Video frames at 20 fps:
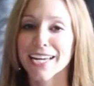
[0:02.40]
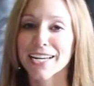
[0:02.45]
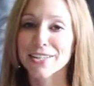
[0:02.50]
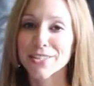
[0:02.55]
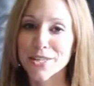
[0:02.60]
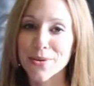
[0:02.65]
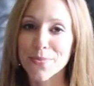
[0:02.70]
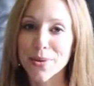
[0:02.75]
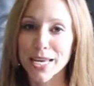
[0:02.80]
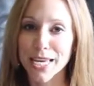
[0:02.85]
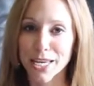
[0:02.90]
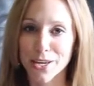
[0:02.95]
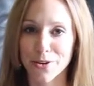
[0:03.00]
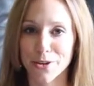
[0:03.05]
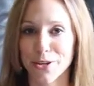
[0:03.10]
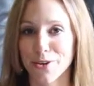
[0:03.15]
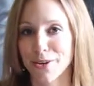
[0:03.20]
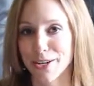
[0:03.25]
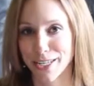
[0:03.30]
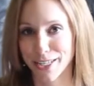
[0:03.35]
Here's something
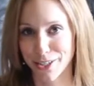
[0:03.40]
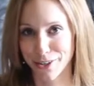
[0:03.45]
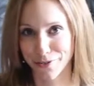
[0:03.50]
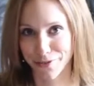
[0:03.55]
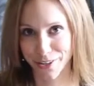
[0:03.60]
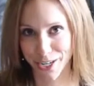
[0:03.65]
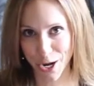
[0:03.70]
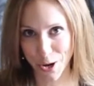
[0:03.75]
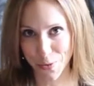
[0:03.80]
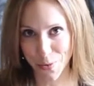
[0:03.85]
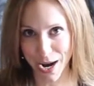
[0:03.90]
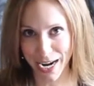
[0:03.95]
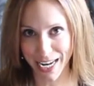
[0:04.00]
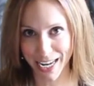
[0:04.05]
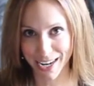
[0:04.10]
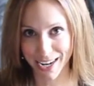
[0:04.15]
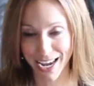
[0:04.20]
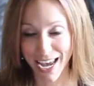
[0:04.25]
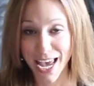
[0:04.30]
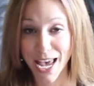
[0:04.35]
cute you can do for your
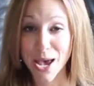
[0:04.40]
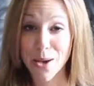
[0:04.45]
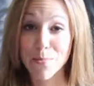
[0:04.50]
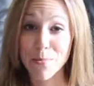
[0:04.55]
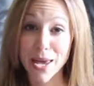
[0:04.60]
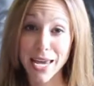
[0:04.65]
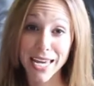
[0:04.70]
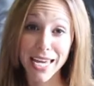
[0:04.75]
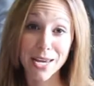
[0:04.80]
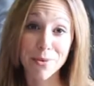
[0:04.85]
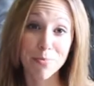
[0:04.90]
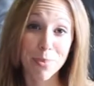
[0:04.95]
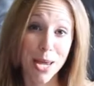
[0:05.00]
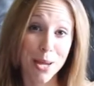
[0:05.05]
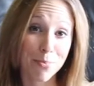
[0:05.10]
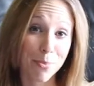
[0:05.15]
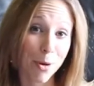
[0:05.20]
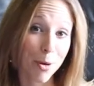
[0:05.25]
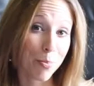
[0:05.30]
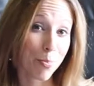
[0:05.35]
wedding. Making
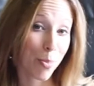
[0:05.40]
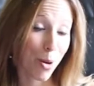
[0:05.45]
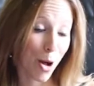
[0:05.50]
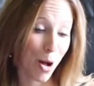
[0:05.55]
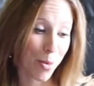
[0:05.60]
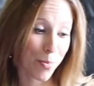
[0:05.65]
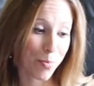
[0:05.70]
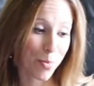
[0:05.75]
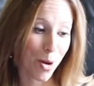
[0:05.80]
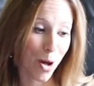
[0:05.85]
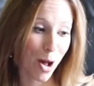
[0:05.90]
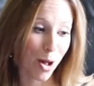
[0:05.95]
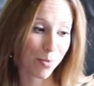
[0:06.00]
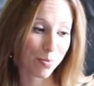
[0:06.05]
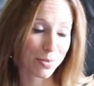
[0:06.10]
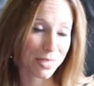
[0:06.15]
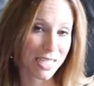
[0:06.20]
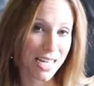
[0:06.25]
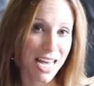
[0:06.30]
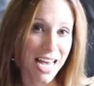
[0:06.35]
paper
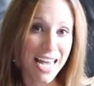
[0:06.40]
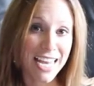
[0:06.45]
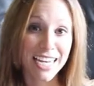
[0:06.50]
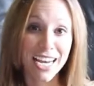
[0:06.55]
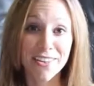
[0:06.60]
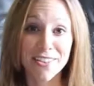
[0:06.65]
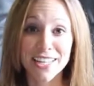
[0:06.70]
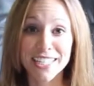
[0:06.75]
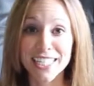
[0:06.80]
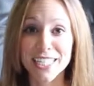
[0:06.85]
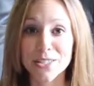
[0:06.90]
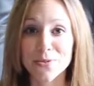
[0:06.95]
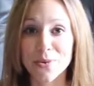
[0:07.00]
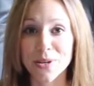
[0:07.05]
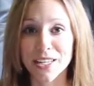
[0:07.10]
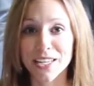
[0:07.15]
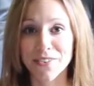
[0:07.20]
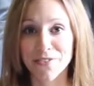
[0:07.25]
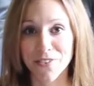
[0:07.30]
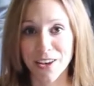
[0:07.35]
pom-poms. Now this is
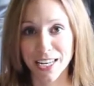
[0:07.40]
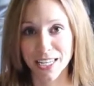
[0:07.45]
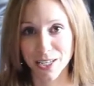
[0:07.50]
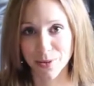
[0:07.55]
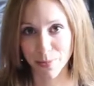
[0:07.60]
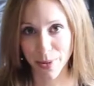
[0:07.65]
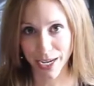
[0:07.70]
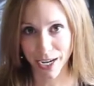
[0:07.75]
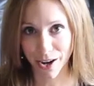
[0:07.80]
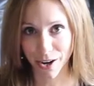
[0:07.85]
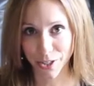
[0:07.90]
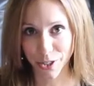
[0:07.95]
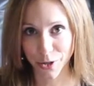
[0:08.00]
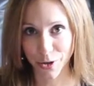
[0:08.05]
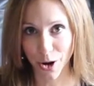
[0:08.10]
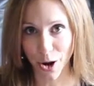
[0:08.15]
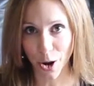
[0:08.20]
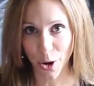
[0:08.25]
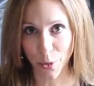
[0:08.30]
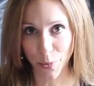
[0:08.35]
really fun to make on
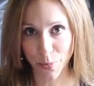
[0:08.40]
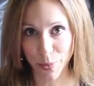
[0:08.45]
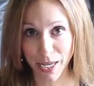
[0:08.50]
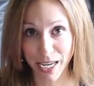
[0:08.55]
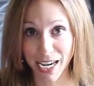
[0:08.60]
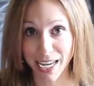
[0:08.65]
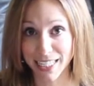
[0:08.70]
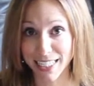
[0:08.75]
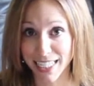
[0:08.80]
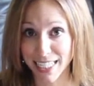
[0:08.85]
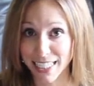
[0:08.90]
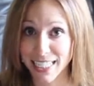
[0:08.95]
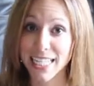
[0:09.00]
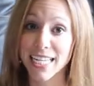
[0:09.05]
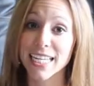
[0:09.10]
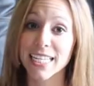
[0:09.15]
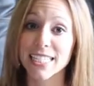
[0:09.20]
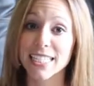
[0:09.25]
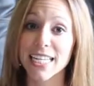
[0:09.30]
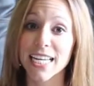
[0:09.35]
your own because it's
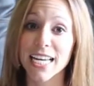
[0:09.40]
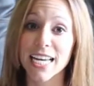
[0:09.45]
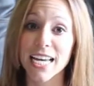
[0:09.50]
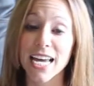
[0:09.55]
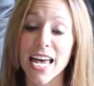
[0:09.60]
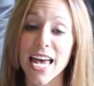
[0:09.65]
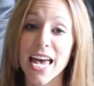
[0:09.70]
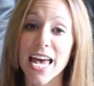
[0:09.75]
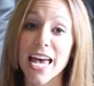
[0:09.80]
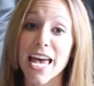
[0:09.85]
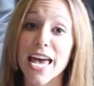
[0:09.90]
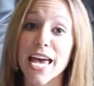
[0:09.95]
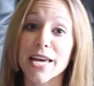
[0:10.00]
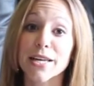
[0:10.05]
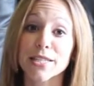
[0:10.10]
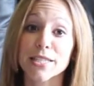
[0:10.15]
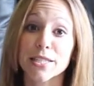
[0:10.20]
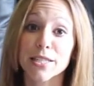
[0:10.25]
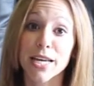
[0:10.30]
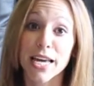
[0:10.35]
easy,
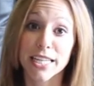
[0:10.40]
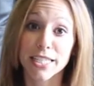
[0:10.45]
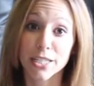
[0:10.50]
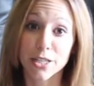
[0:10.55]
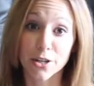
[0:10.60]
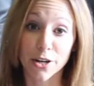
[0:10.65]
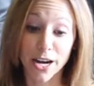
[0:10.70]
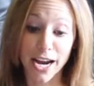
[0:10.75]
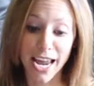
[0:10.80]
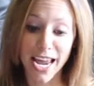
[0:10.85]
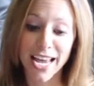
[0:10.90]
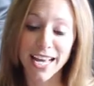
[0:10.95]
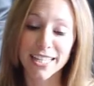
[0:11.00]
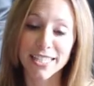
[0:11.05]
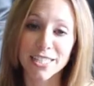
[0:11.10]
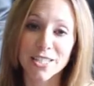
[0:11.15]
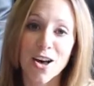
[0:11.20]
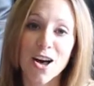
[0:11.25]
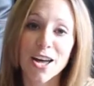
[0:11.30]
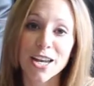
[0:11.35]
it gets your
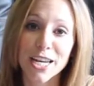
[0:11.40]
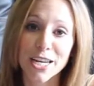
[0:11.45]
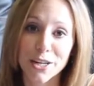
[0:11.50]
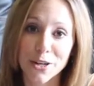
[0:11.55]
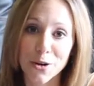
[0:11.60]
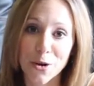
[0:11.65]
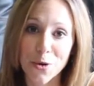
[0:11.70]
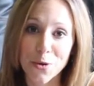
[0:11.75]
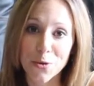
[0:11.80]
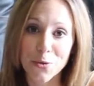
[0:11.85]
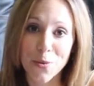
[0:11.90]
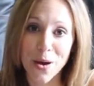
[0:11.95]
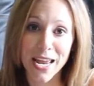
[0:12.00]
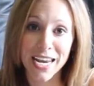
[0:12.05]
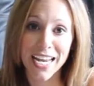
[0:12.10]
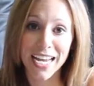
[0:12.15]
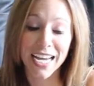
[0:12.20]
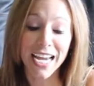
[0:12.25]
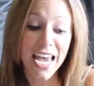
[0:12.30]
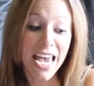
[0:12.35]
hands on in your own
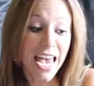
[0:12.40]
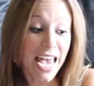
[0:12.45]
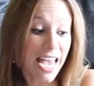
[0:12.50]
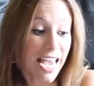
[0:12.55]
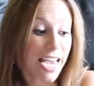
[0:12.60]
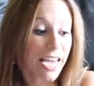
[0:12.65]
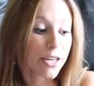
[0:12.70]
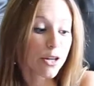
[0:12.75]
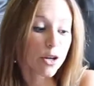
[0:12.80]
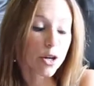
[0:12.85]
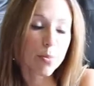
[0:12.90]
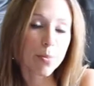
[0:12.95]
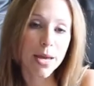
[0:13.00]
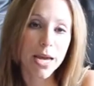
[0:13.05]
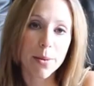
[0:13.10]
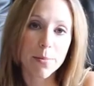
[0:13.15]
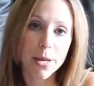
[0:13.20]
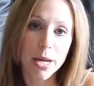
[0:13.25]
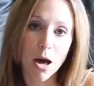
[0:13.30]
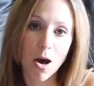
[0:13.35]
wedding, and you can
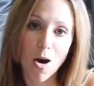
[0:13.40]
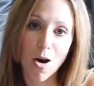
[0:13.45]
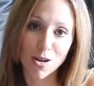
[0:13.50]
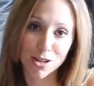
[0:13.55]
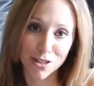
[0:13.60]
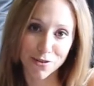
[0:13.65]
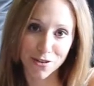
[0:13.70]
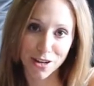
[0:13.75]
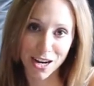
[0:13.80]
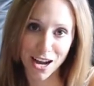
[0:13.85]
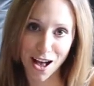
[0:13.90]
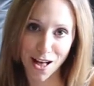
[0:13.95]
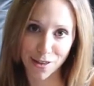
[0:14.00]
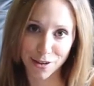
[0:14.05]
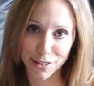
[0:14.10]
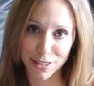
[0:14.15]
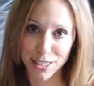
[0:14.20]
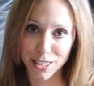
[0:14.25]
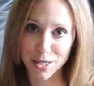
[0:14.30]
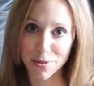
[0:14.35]
make them in all different
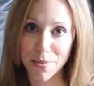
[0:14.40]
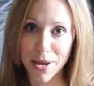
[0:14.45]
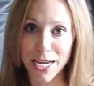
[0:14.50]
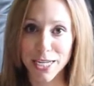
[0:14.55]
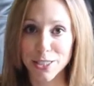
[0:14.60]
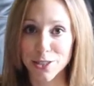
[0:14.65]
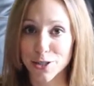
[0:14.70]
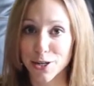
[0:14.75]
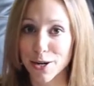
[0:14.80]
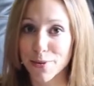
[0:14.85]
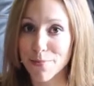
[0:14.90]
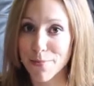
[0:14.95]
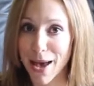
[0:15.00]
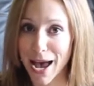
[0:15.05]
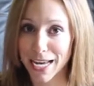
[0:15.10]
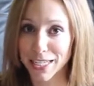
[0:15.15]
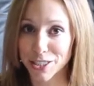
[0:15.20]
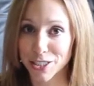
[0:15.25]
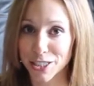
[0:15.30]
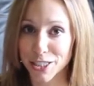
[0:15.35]
colors to make sure it
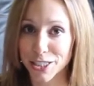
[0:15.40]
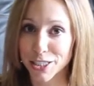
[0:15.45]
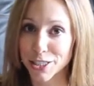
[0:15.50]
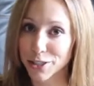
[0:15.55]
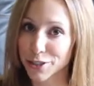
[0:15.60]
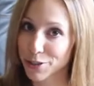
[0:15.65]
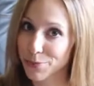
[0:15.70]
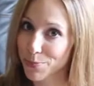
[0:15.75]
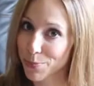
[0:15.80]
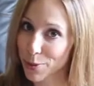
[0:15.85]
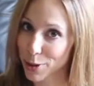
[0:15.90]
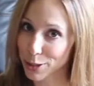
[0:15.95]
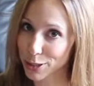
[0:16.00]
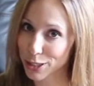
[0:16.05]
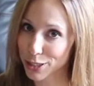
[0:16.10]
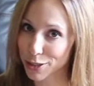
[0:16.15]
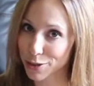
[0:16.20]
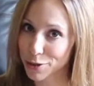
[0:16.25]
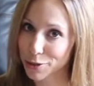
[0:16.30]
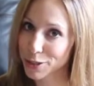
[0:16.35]
matches your
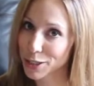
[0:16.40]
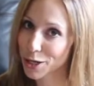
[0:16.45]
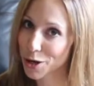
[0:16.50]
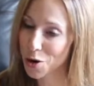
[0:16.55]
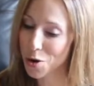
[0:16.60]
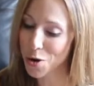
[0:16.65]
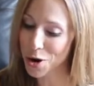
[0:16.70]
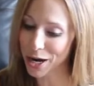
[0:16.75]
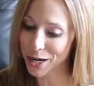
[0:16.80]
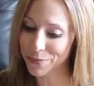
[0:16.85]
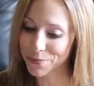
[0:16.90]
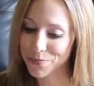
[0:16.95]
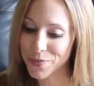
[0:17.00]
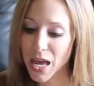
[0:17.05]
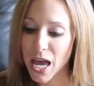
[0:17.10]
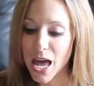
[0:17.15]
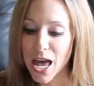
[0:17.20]
personal decor.